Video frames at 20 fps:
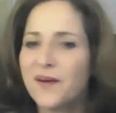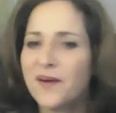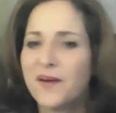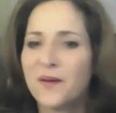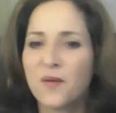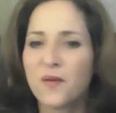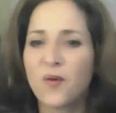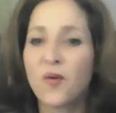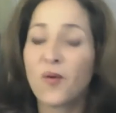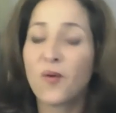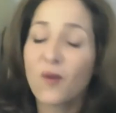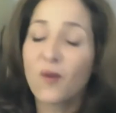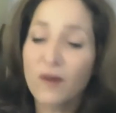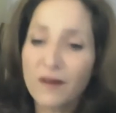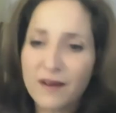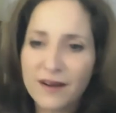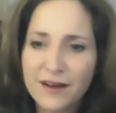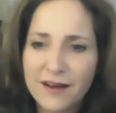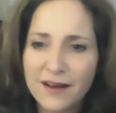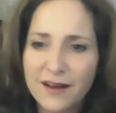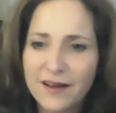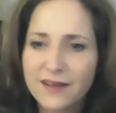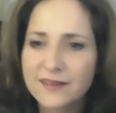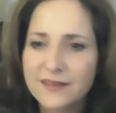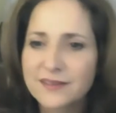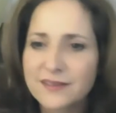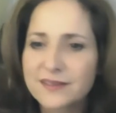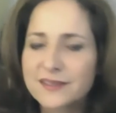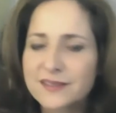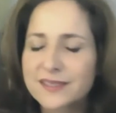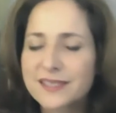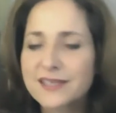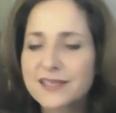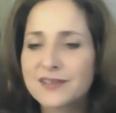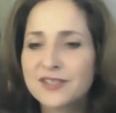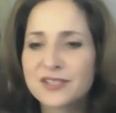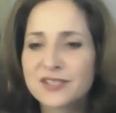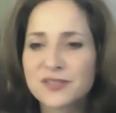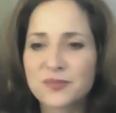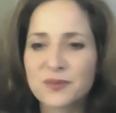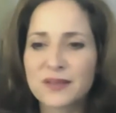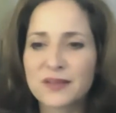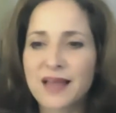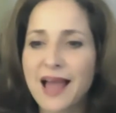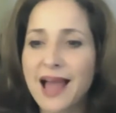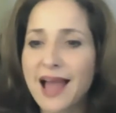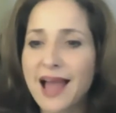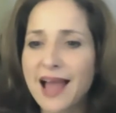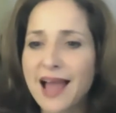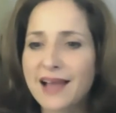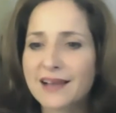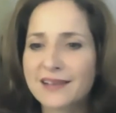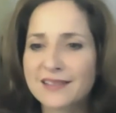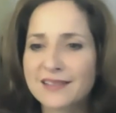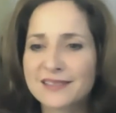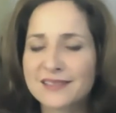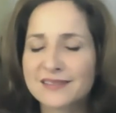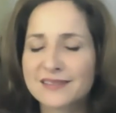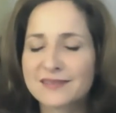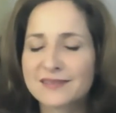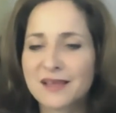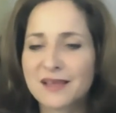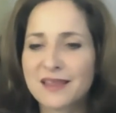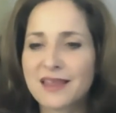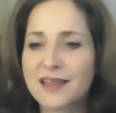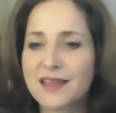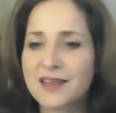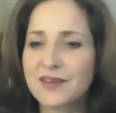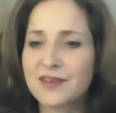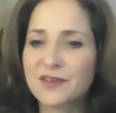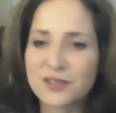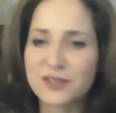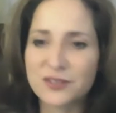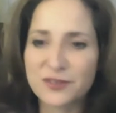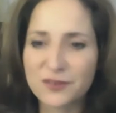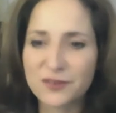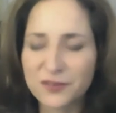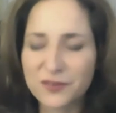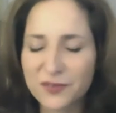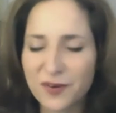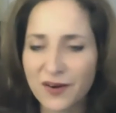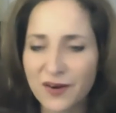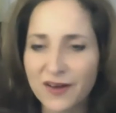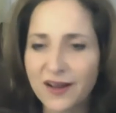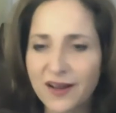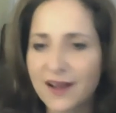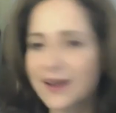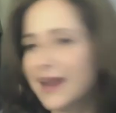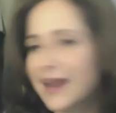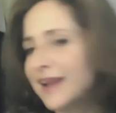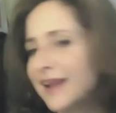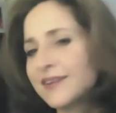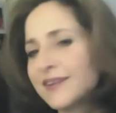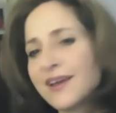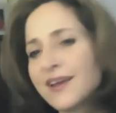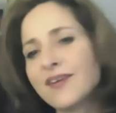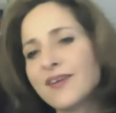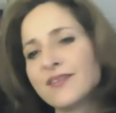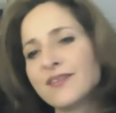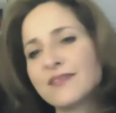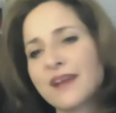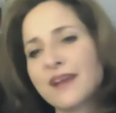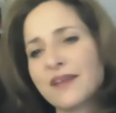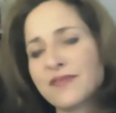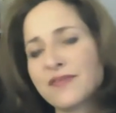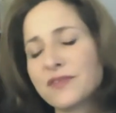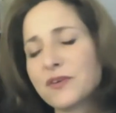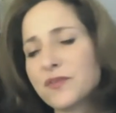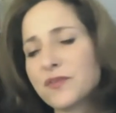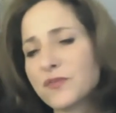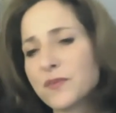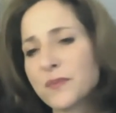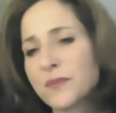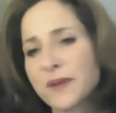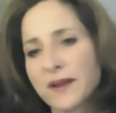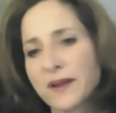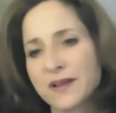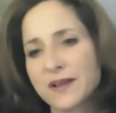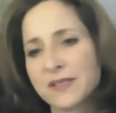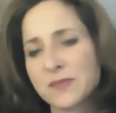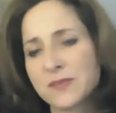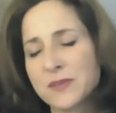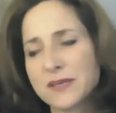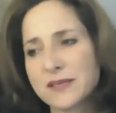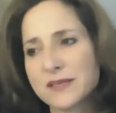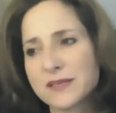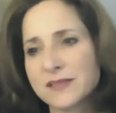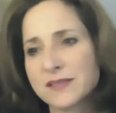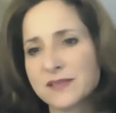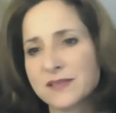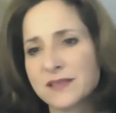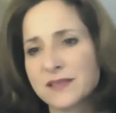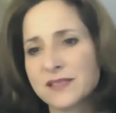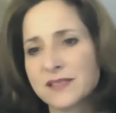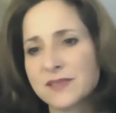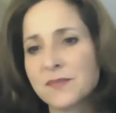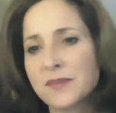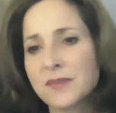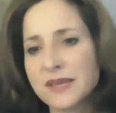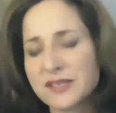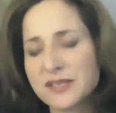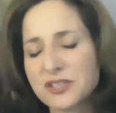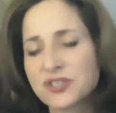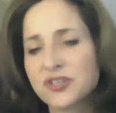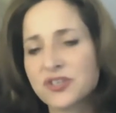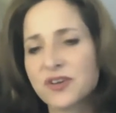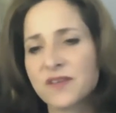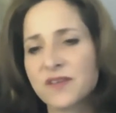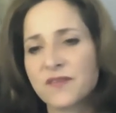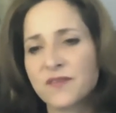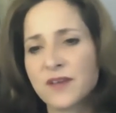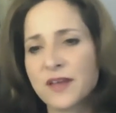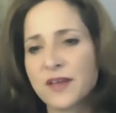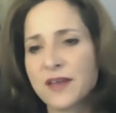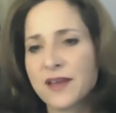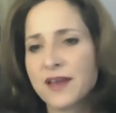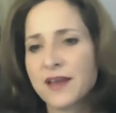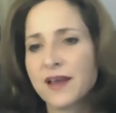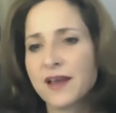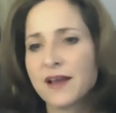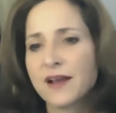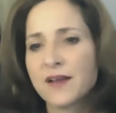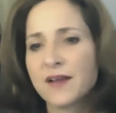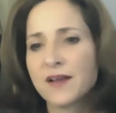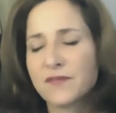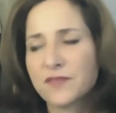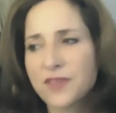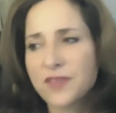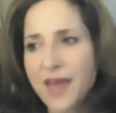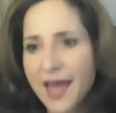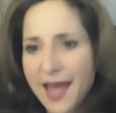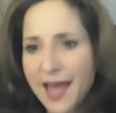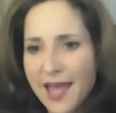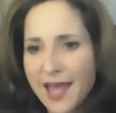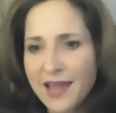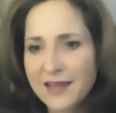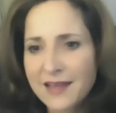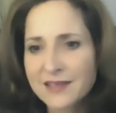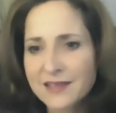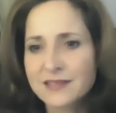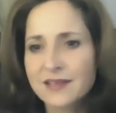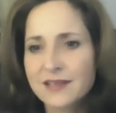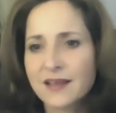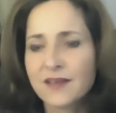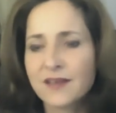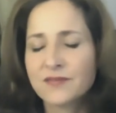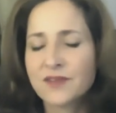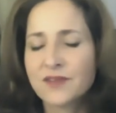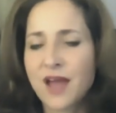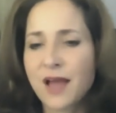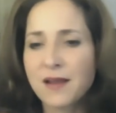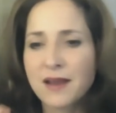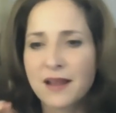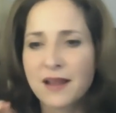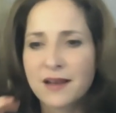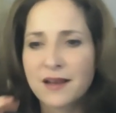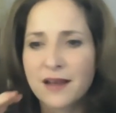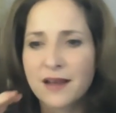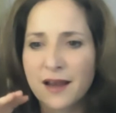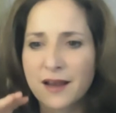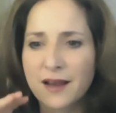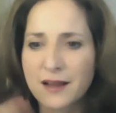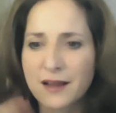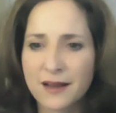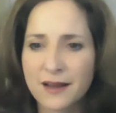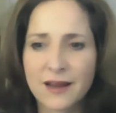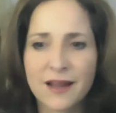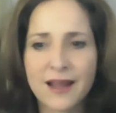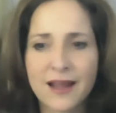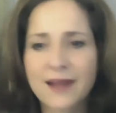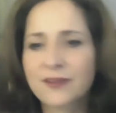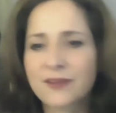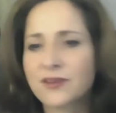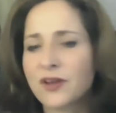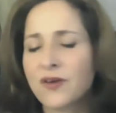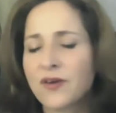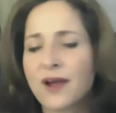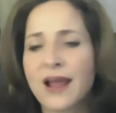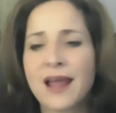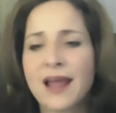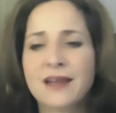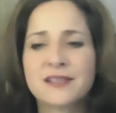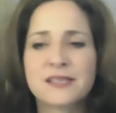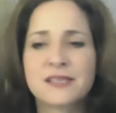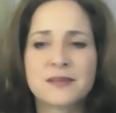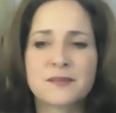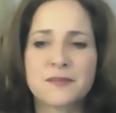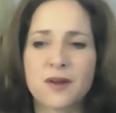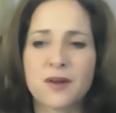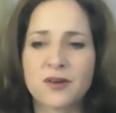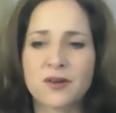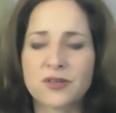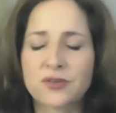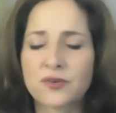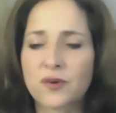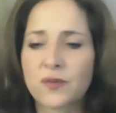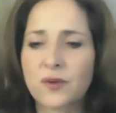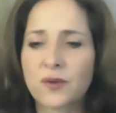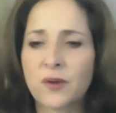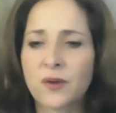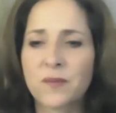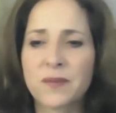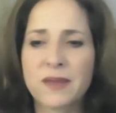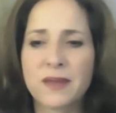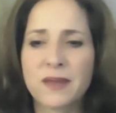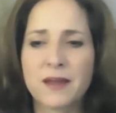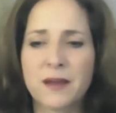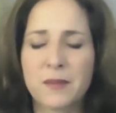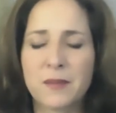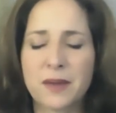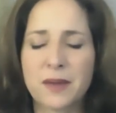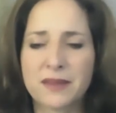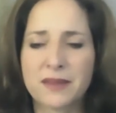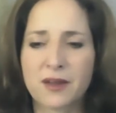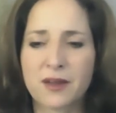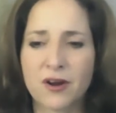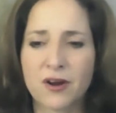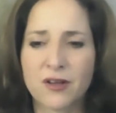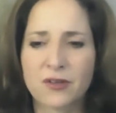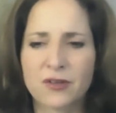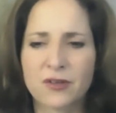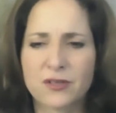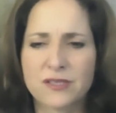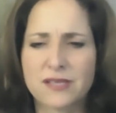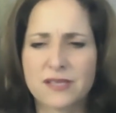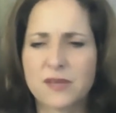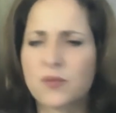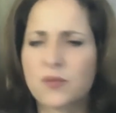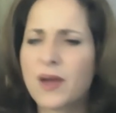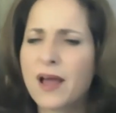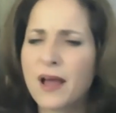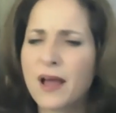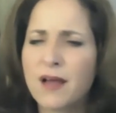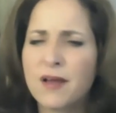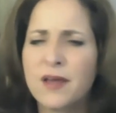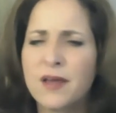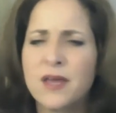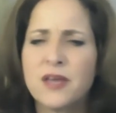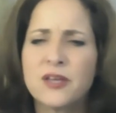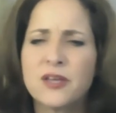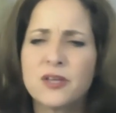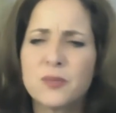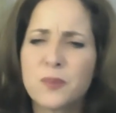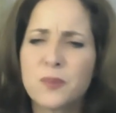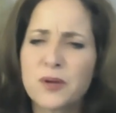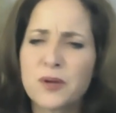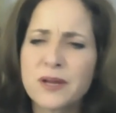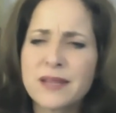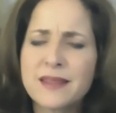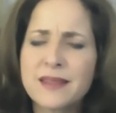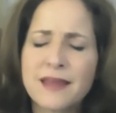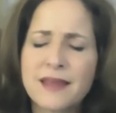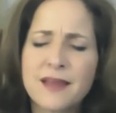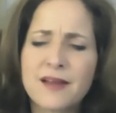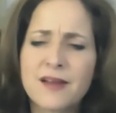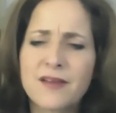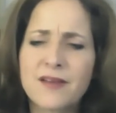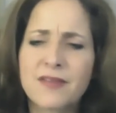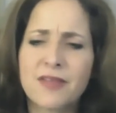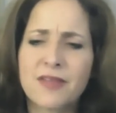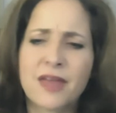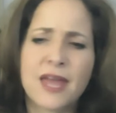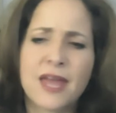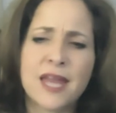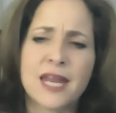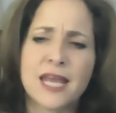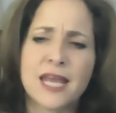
or do you just relax and then you're too far gone? I don't know. I feel for parents, because it's a mixture of that, of not, I don't know. I had Arturo wrote me about the article and said, well, you put in there that